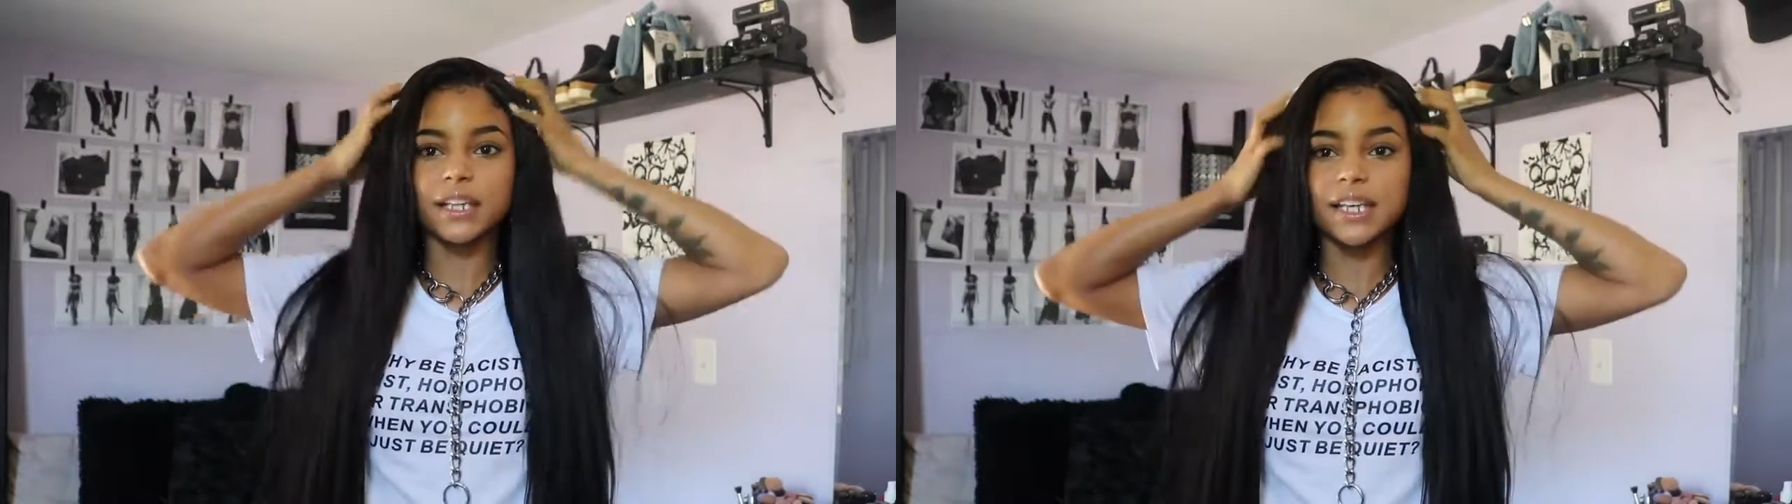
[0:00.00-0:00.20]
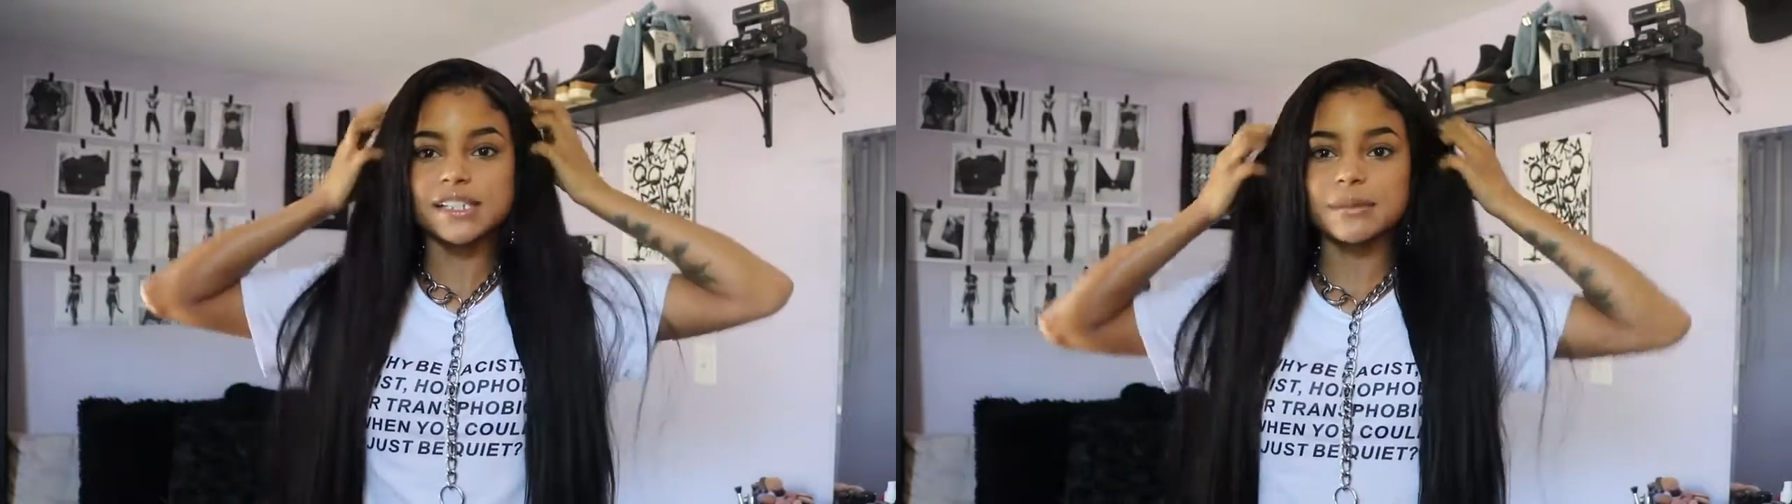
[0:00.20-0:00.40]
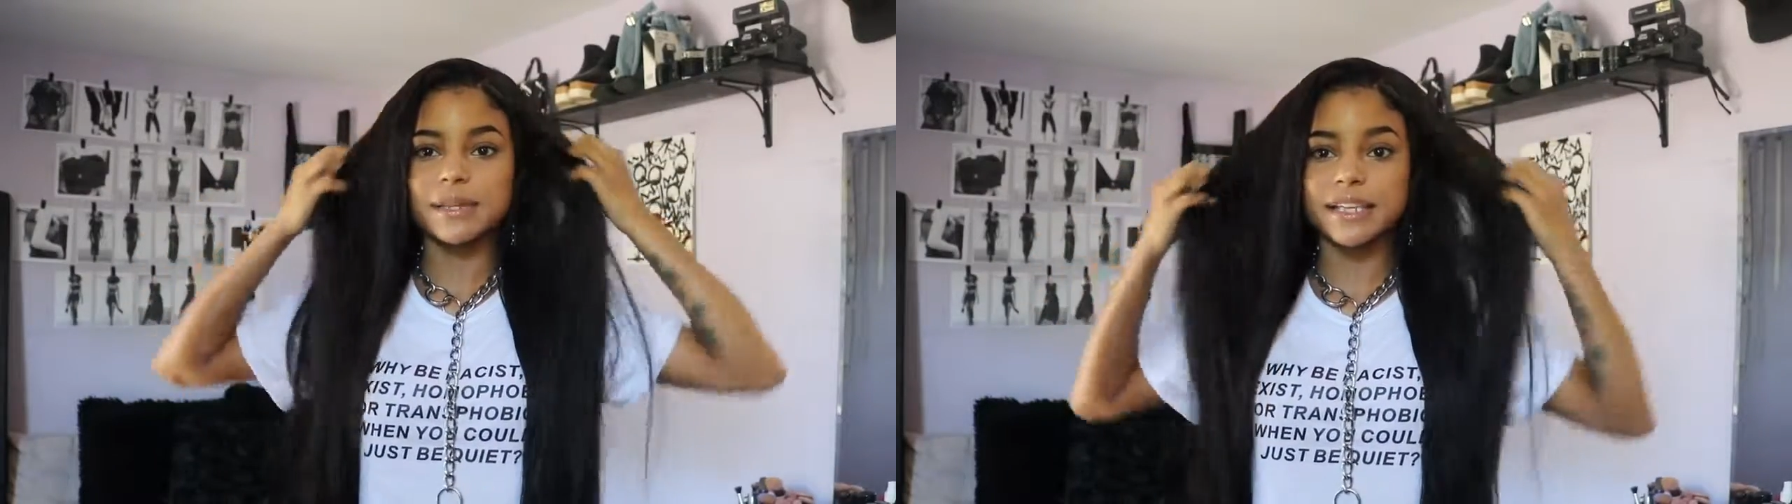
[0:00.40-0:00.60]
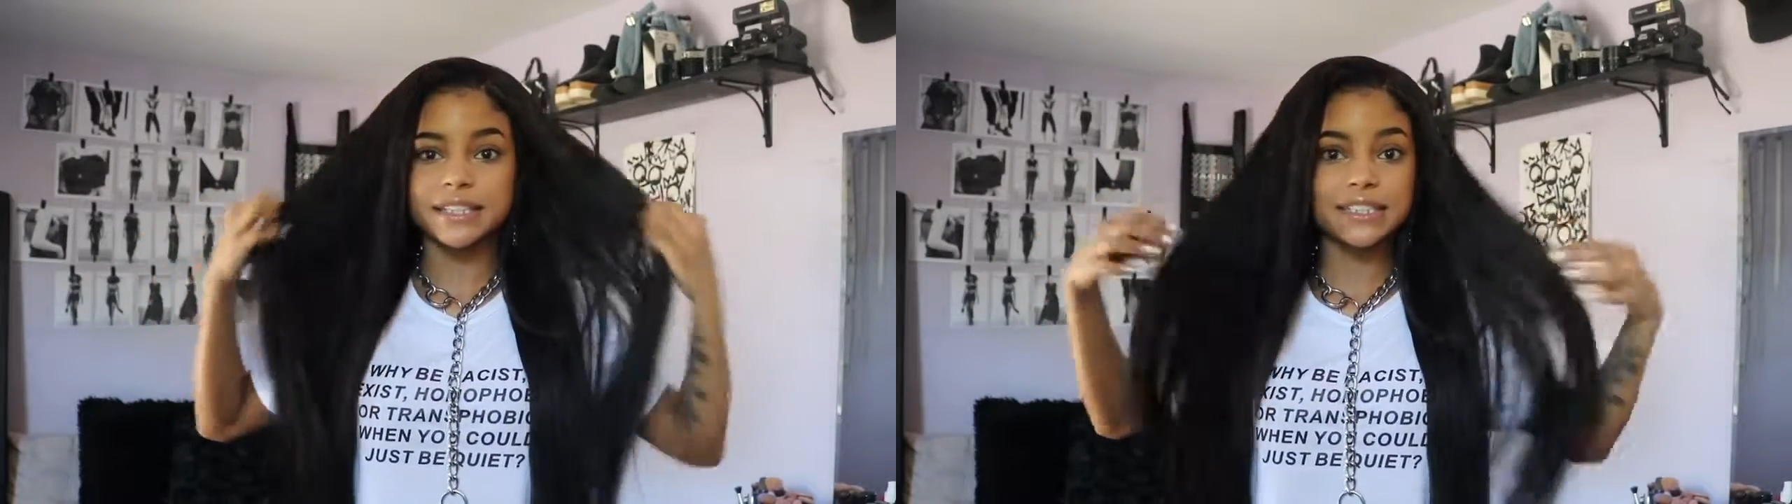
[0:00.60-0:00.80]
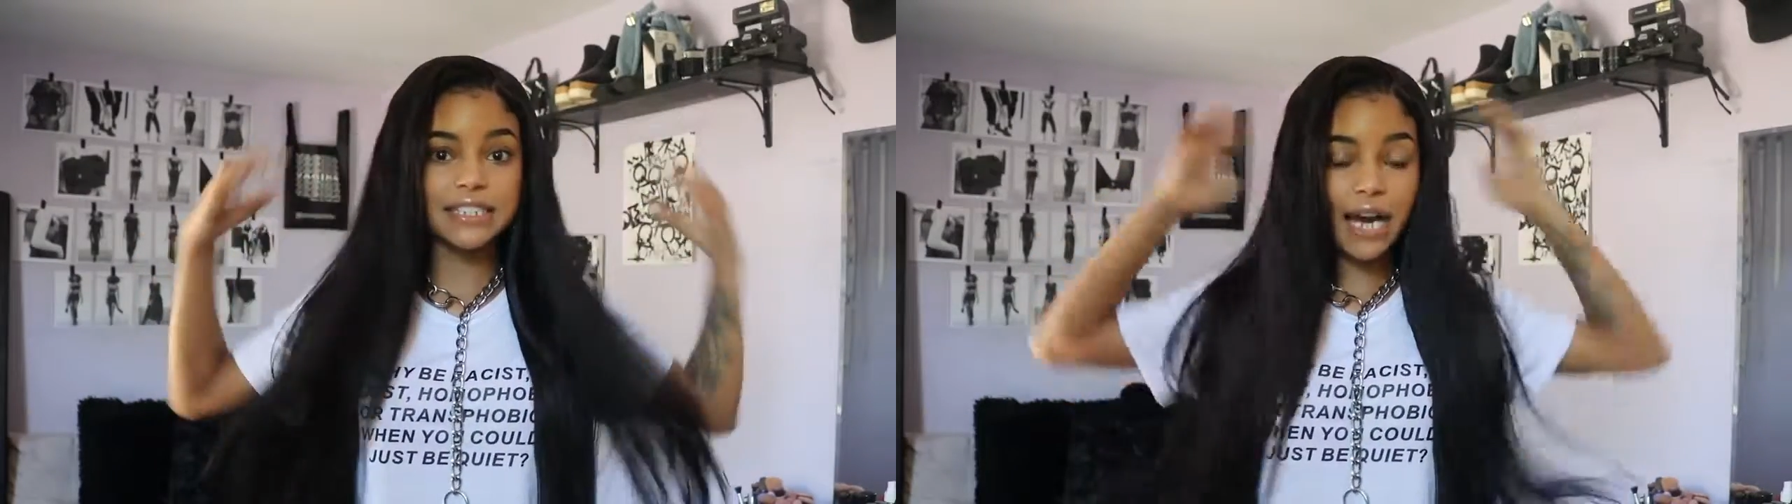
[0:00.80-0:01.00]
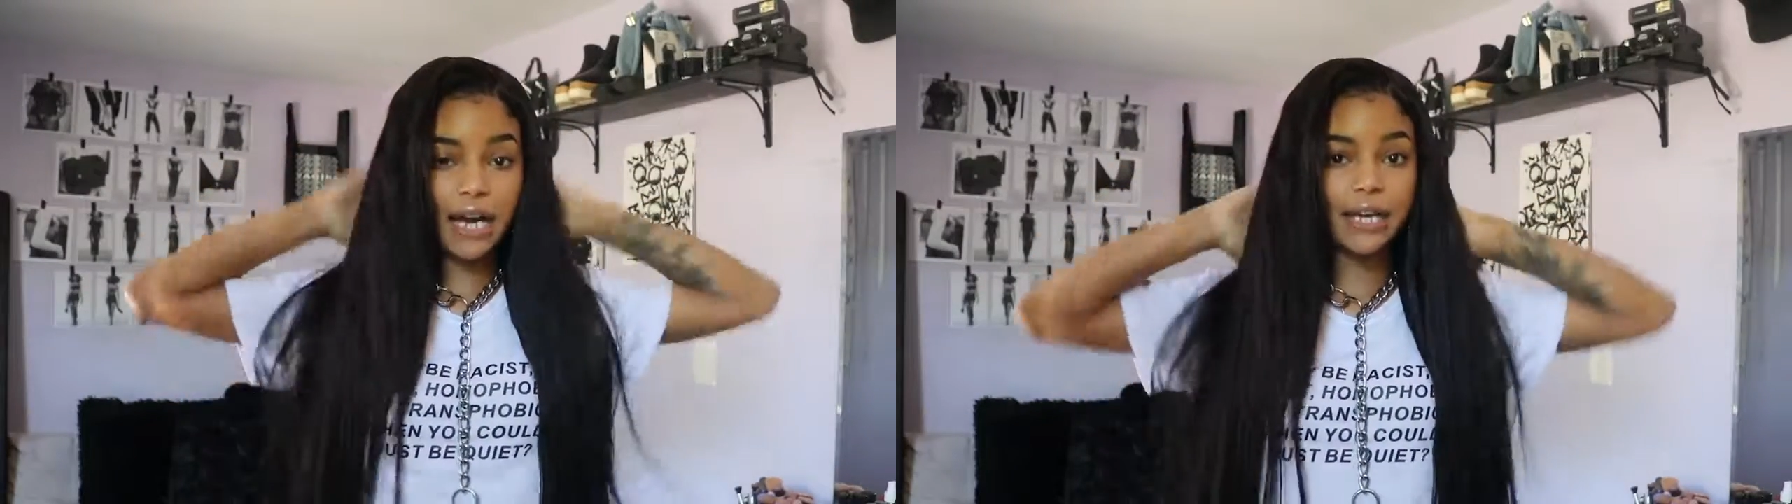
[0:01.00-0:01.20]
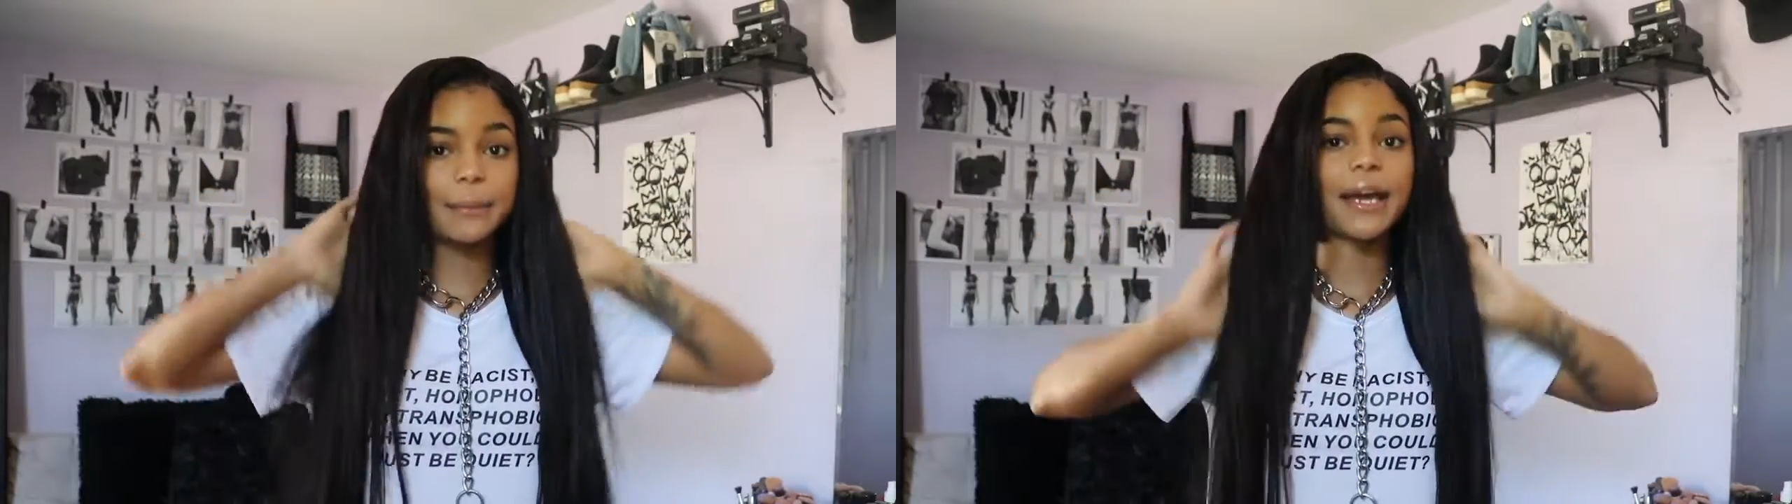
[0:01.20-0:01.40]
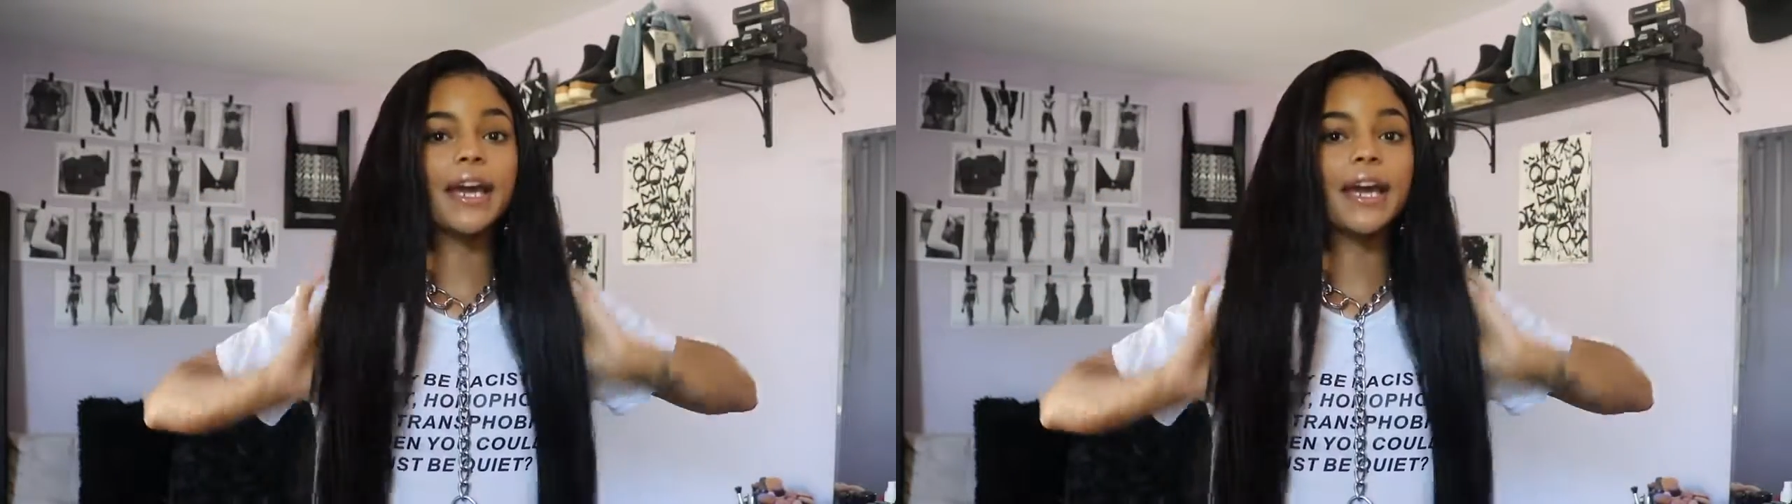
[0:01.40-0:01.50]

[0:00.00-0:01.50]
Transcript: Unless I'm like dyeing my